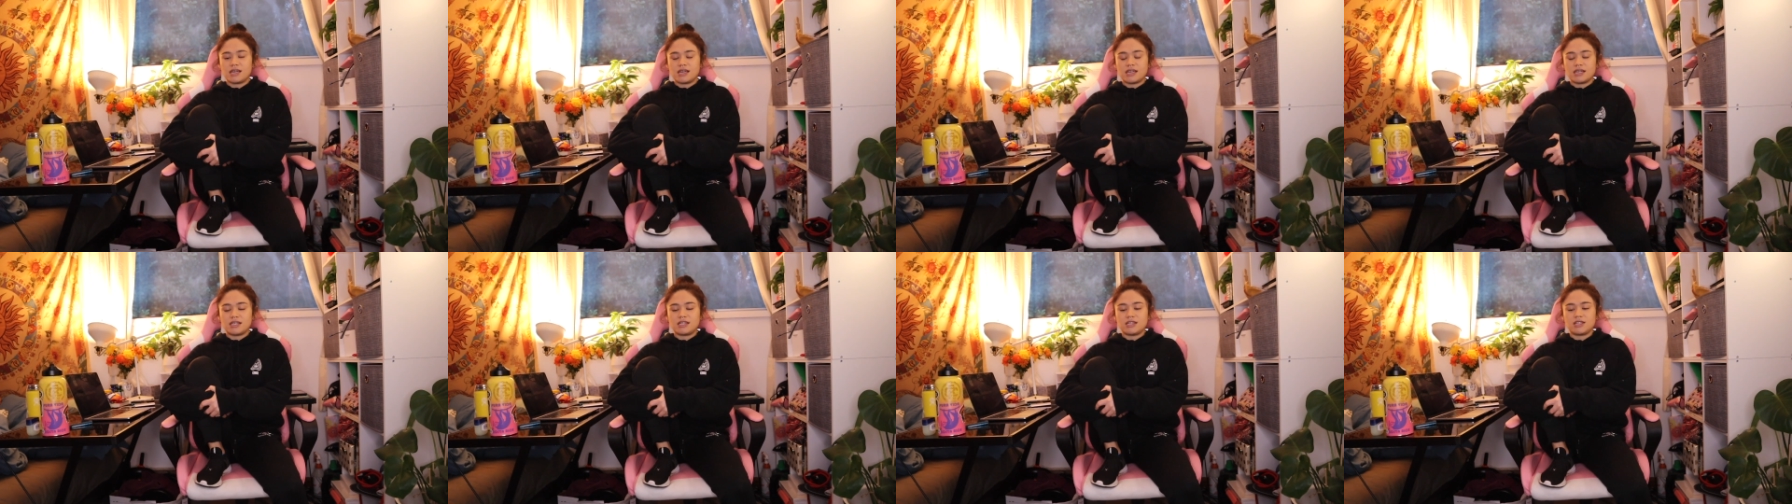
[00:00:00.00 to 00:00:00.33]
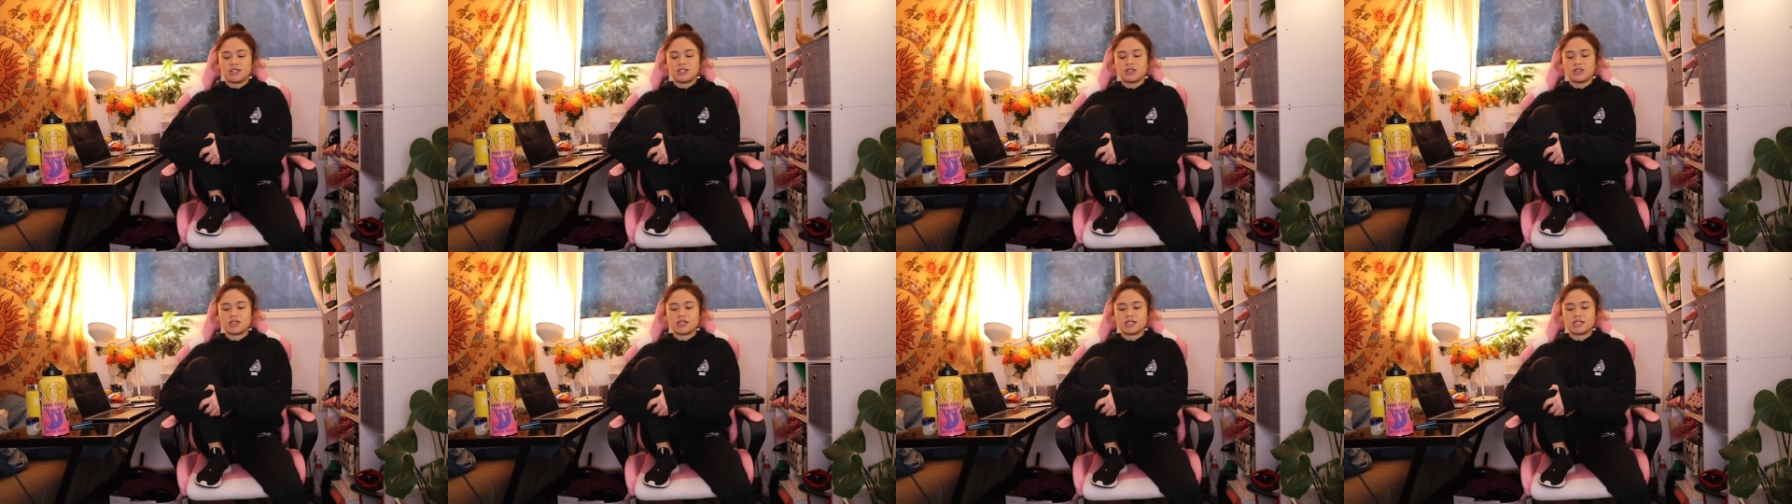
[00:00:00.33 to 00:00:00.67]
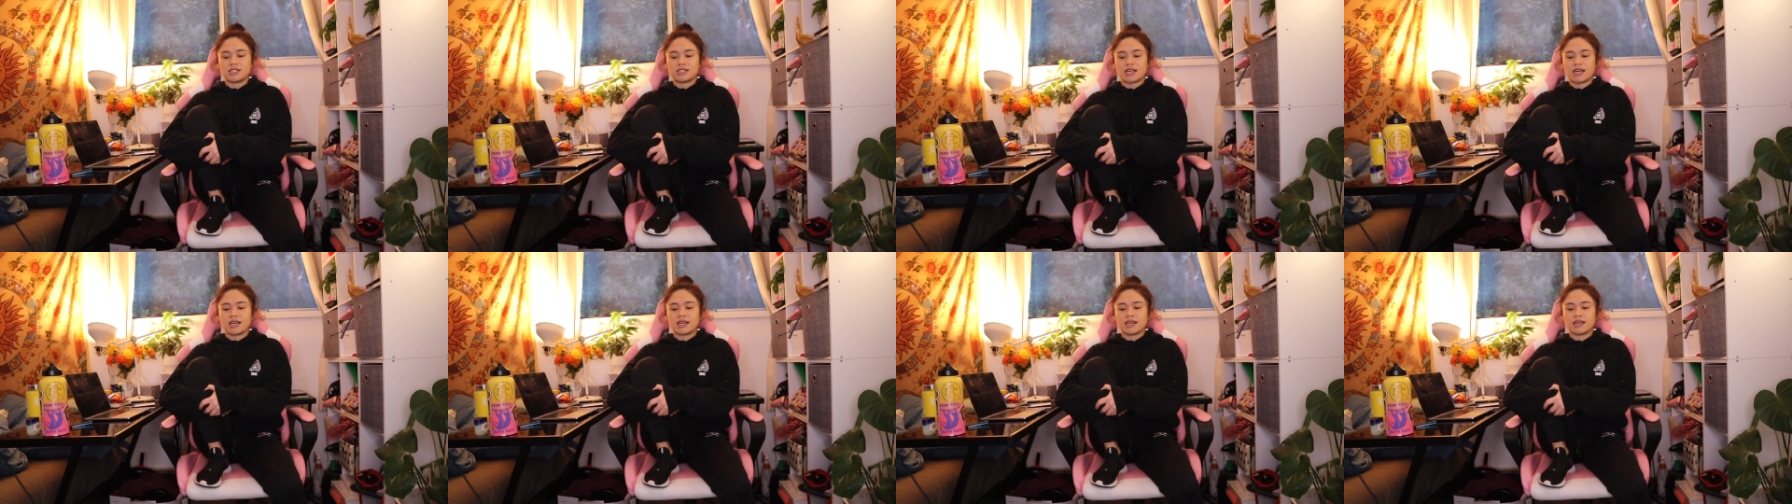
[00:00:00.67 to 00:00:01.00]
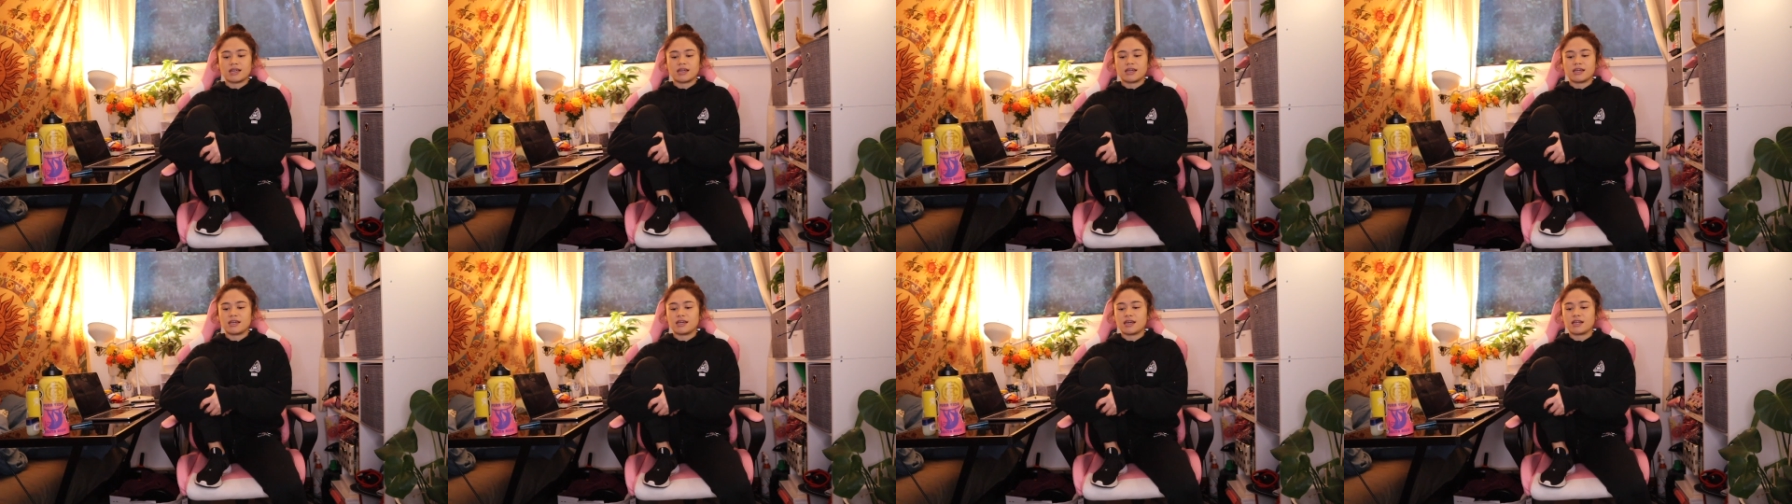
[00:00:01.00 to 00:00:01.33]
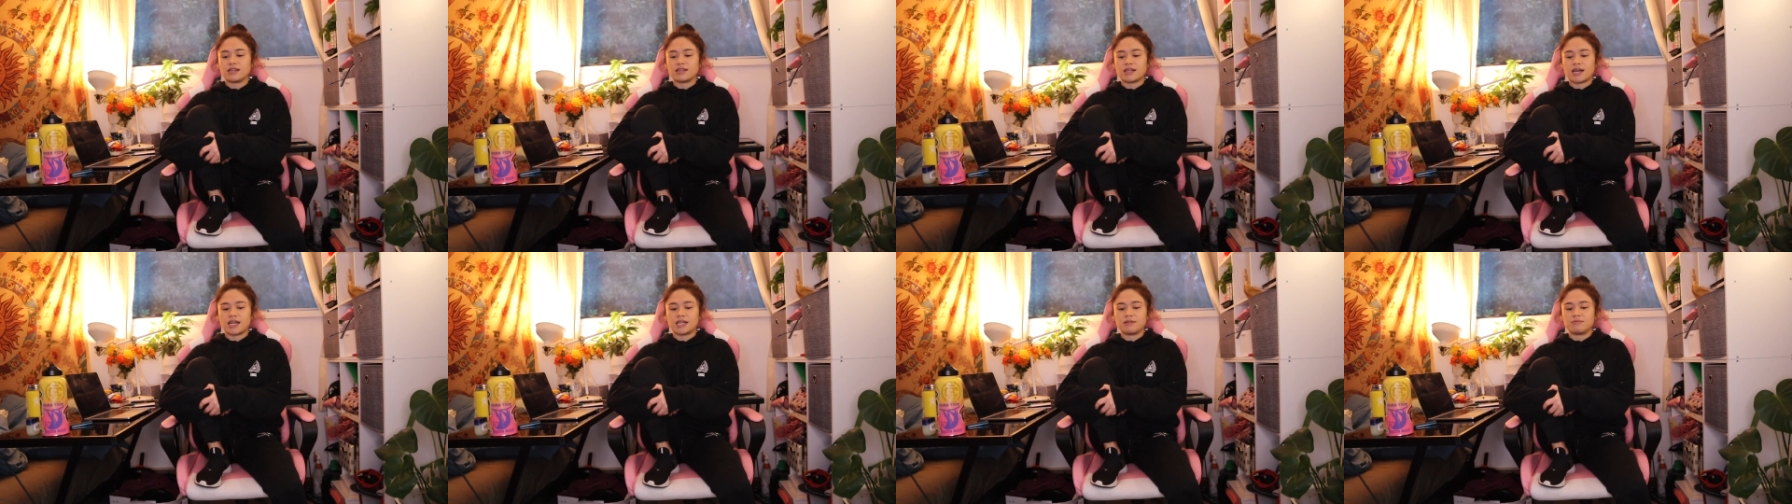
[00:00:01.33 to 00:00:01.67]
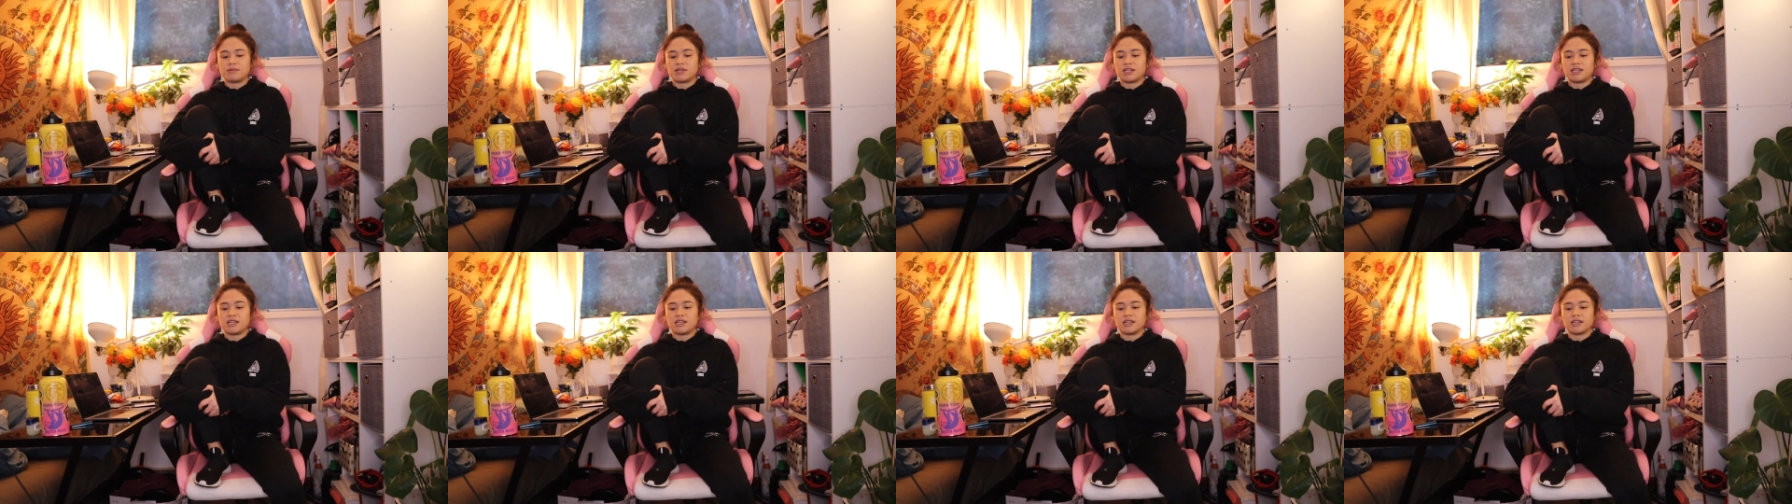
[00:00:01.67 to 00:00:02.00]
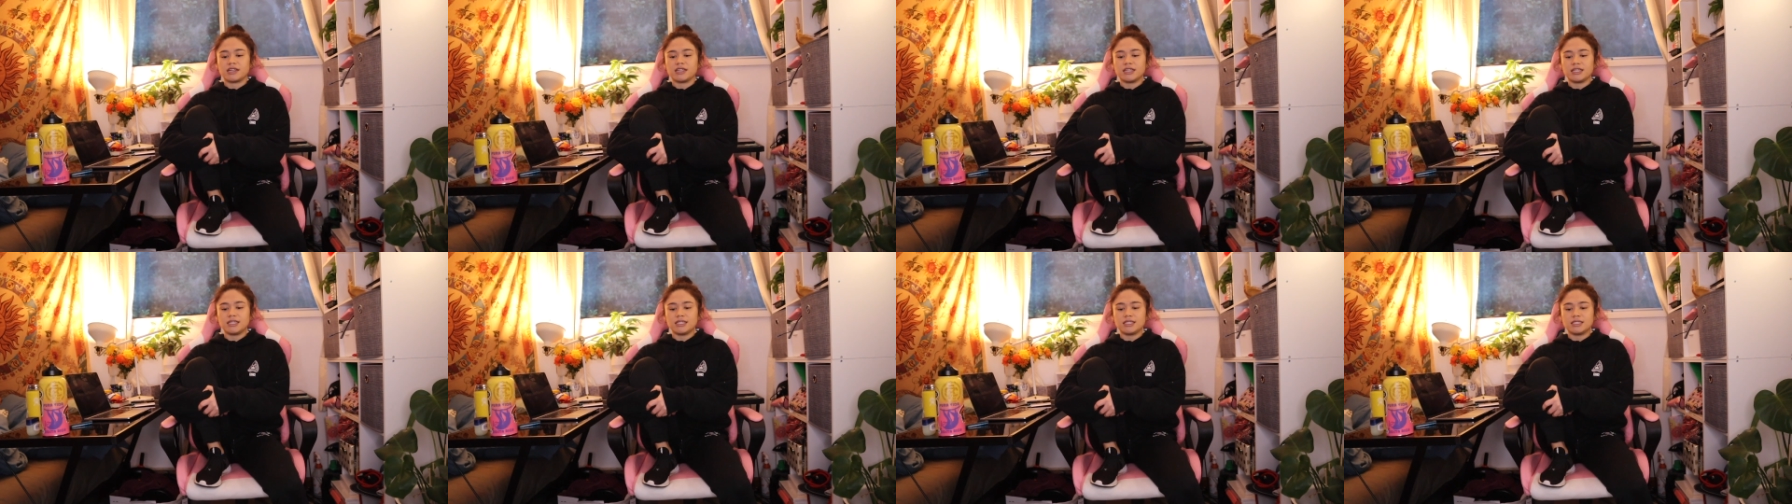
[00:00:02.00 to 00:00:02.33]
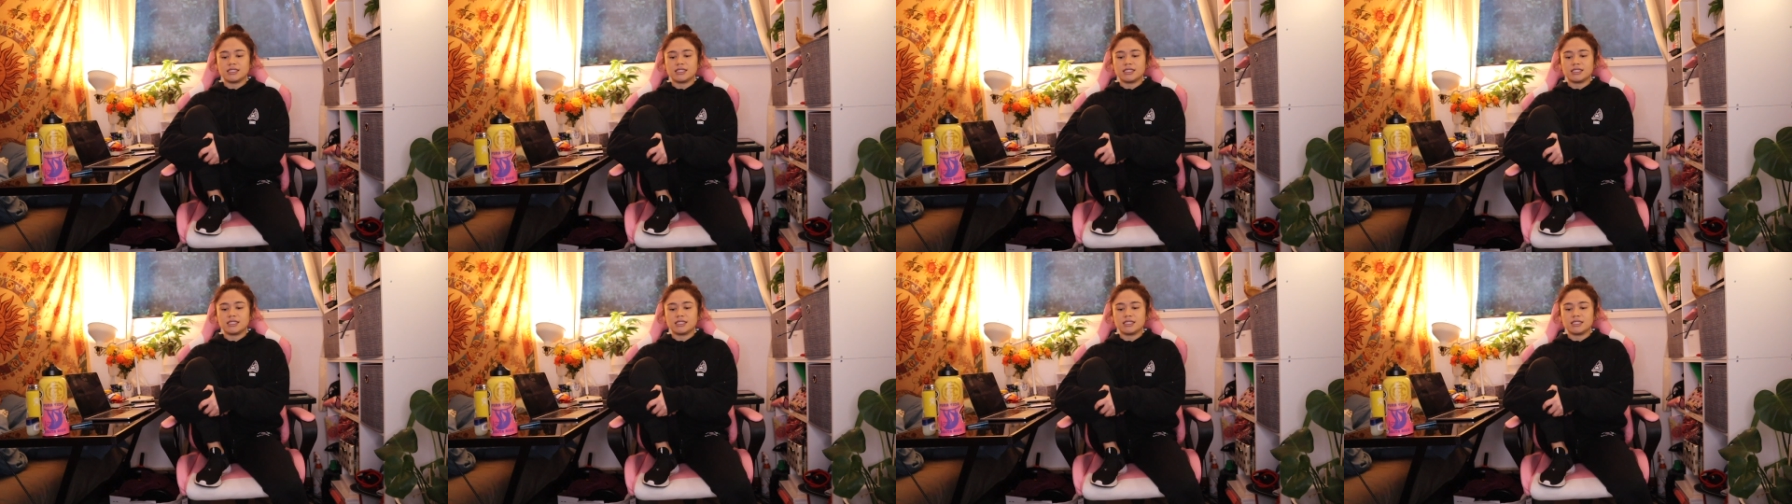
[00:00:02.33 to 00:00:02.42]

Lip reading: into this like alignment here.